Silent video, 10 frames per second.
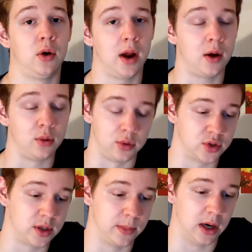health or
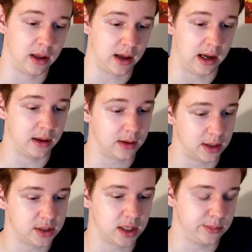something like that.
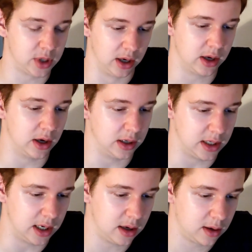That seems like an
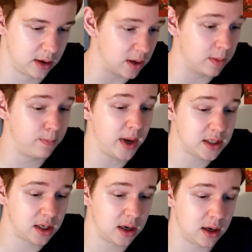idea.
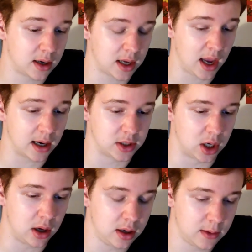Better
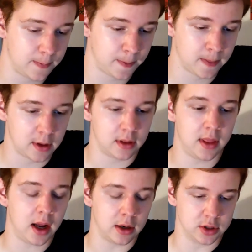cacti.
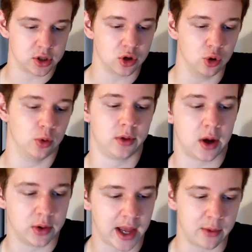That looks cool,
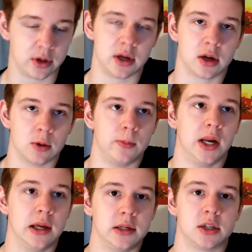though that would
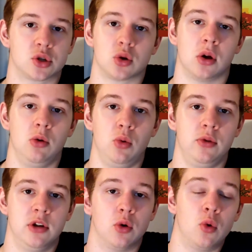completely destroy all
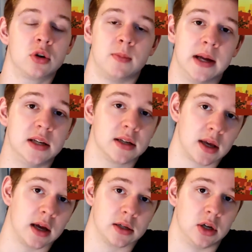the automated
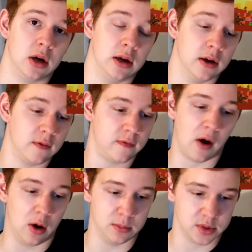cacti
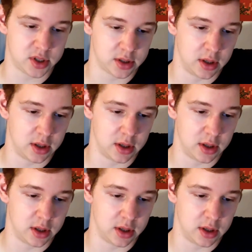farms